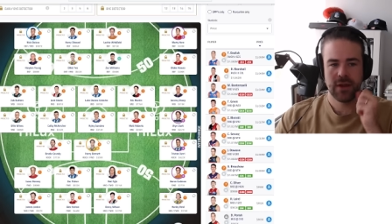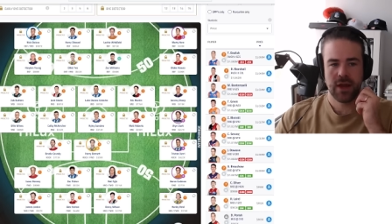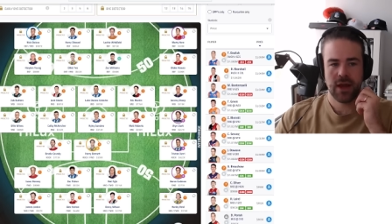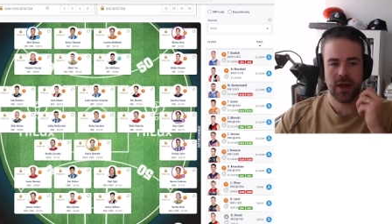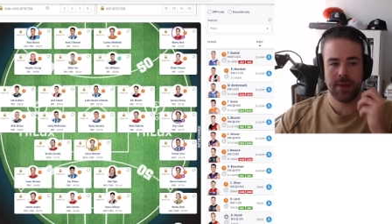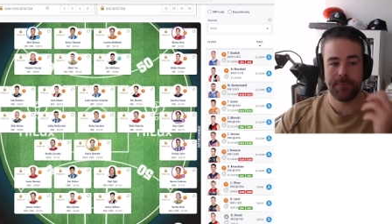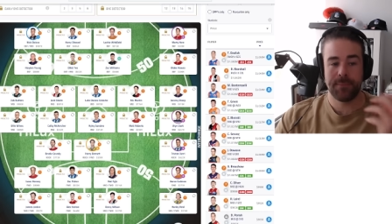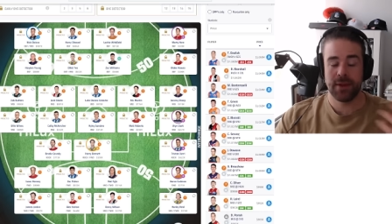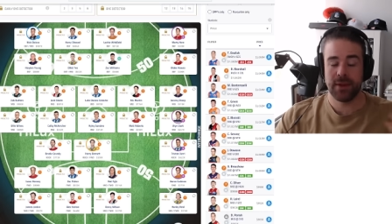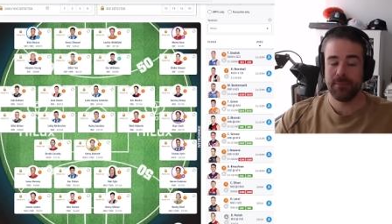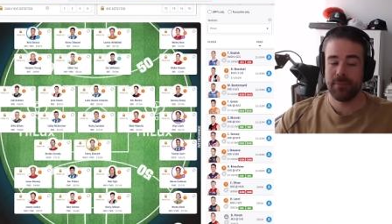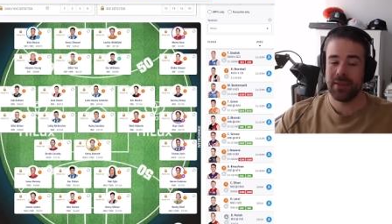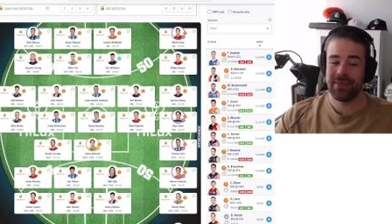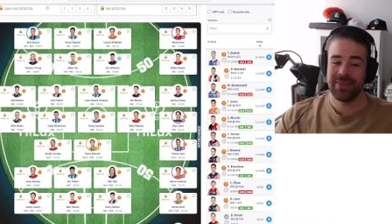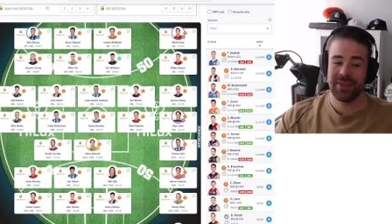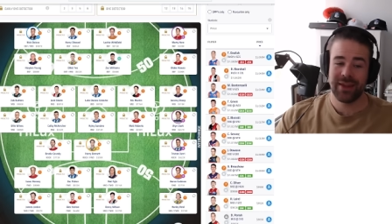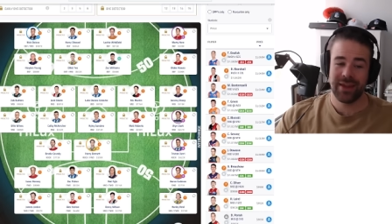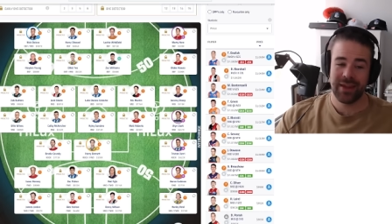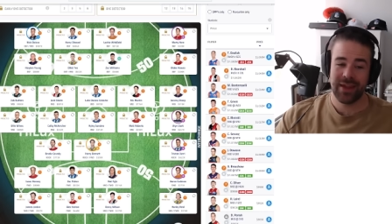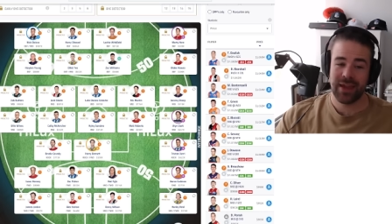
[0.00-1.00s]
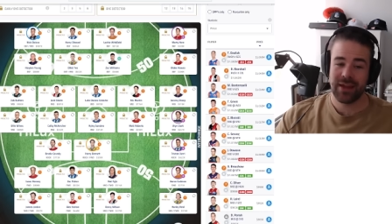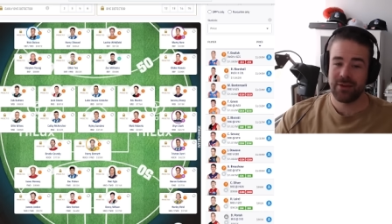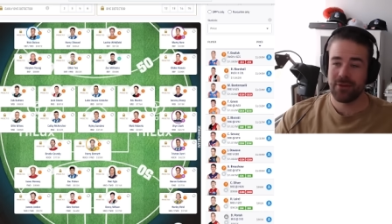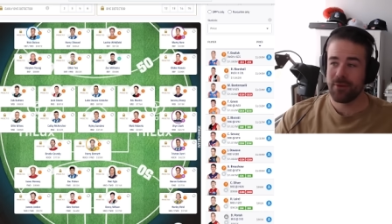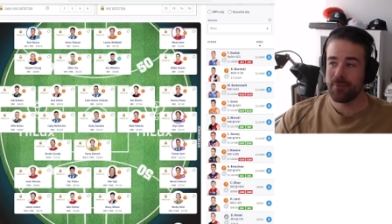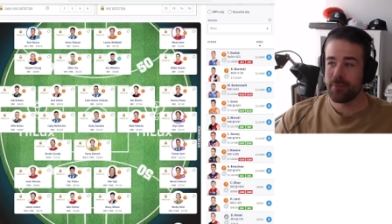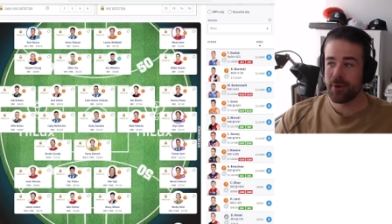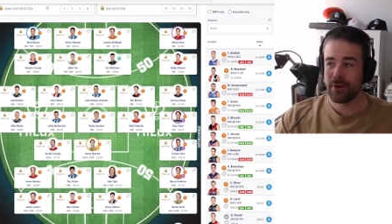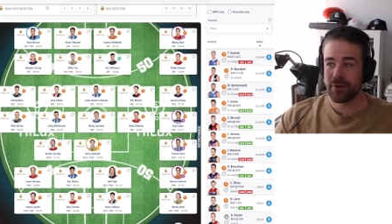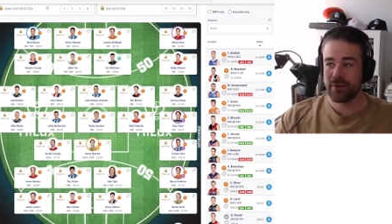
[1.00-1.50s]
Uh, but it meant that I had no
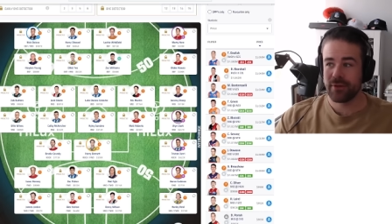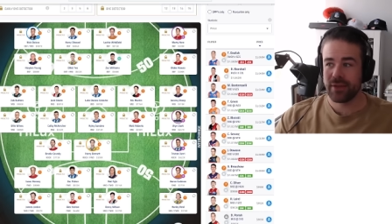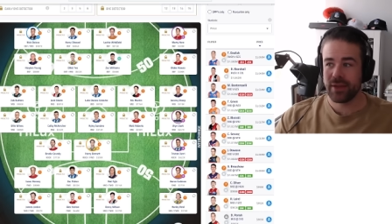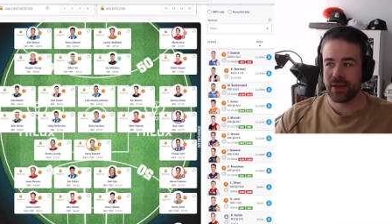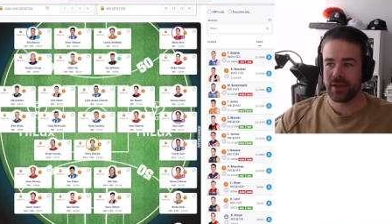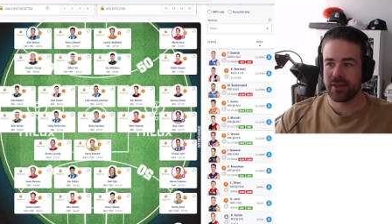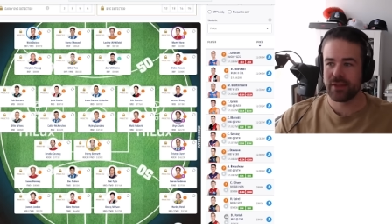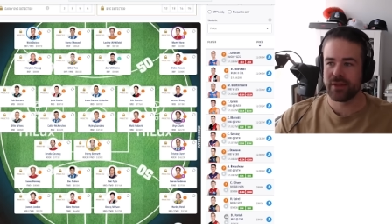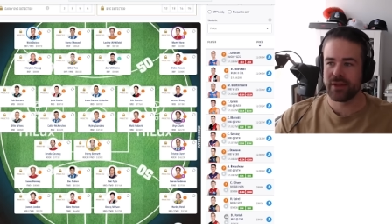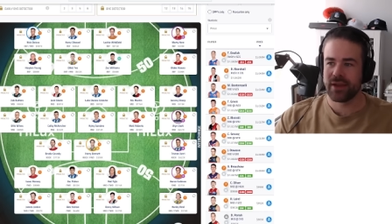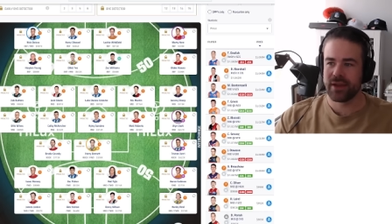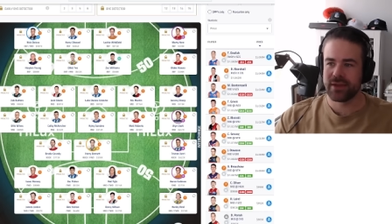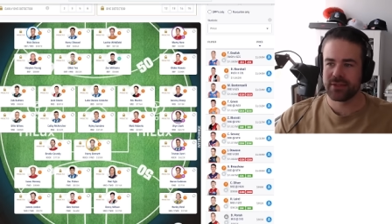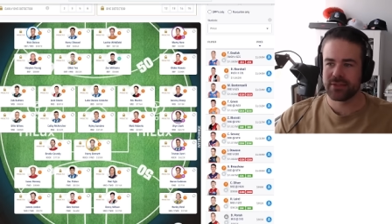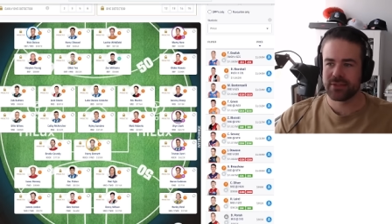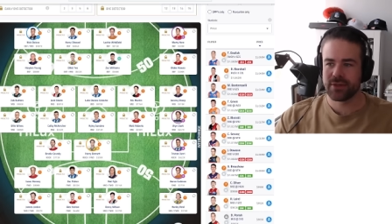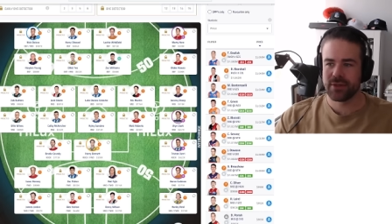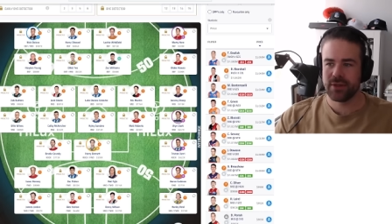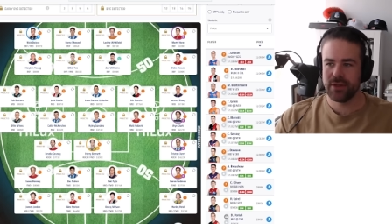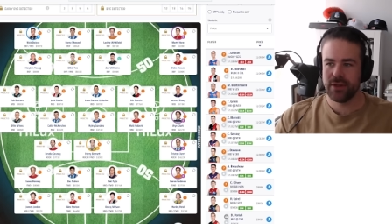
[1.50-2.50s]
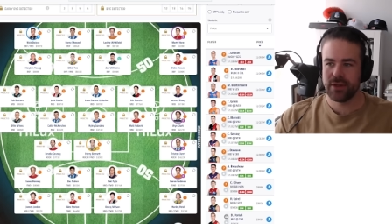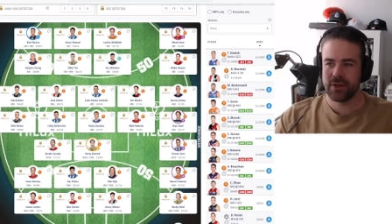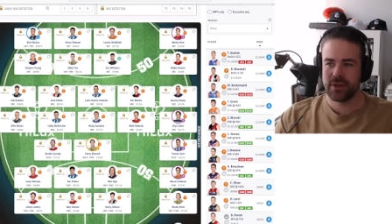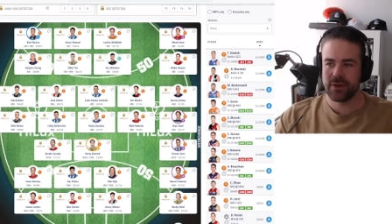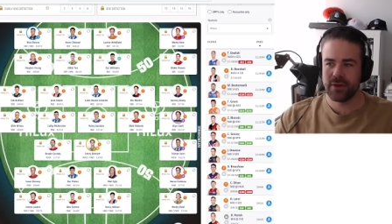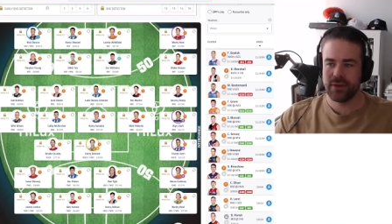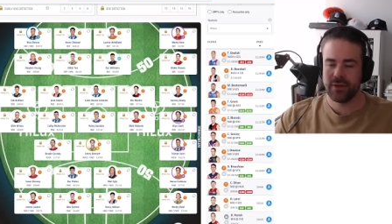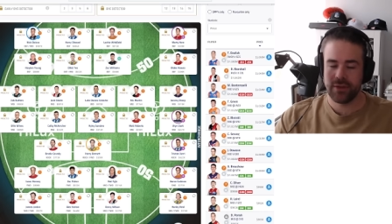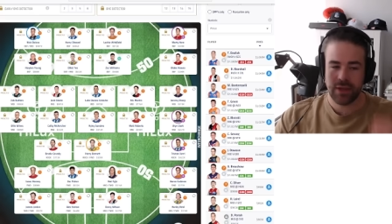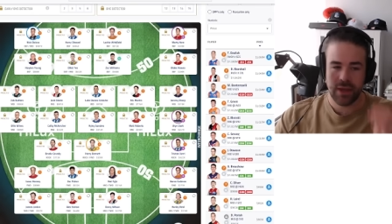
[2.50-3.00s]
Bonner at the end of the day. So, you know,
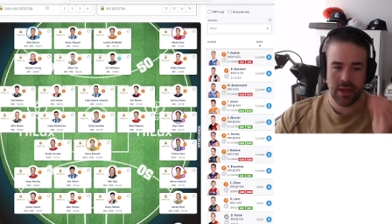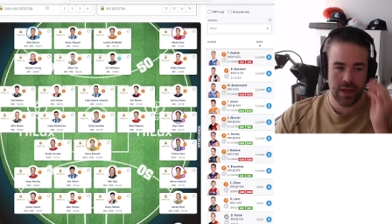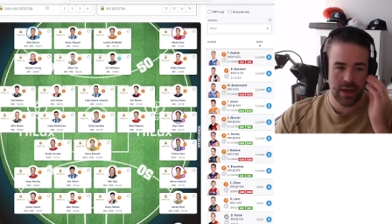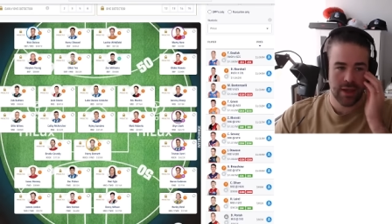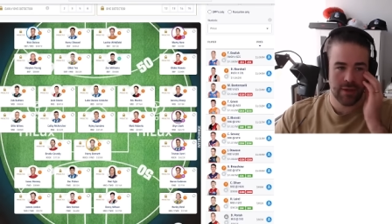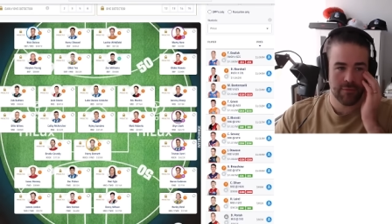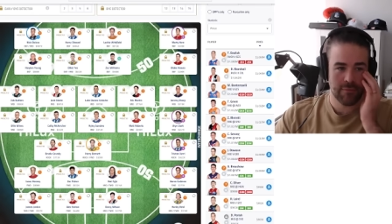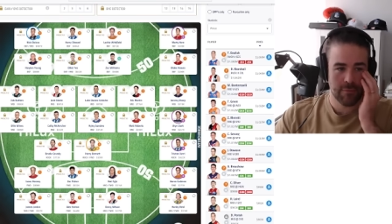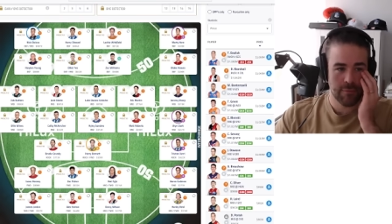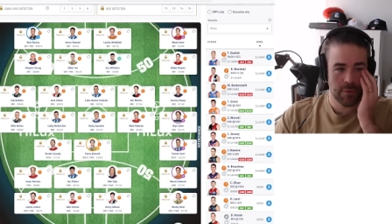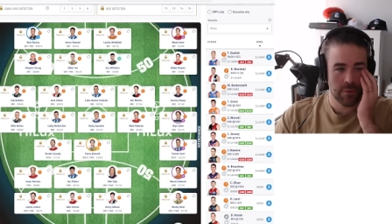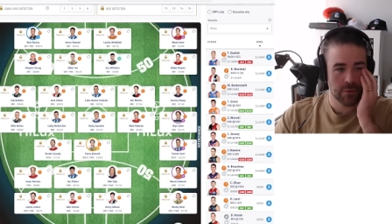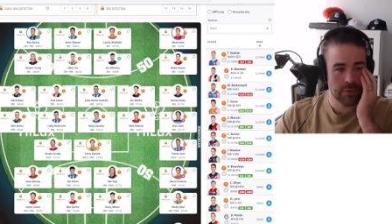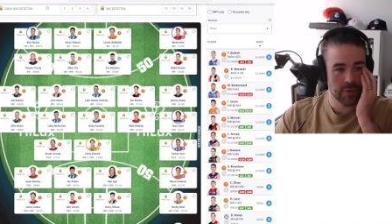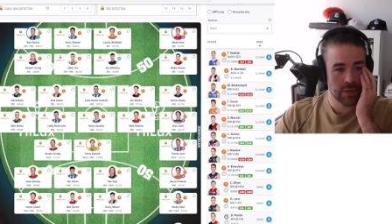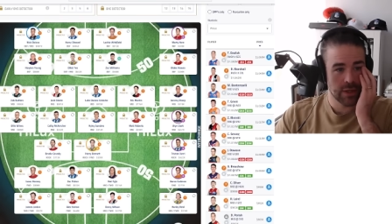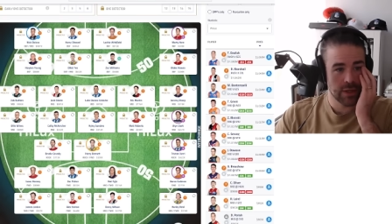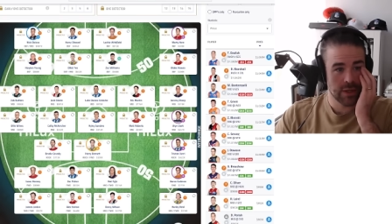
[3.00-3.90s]
you can't have them all.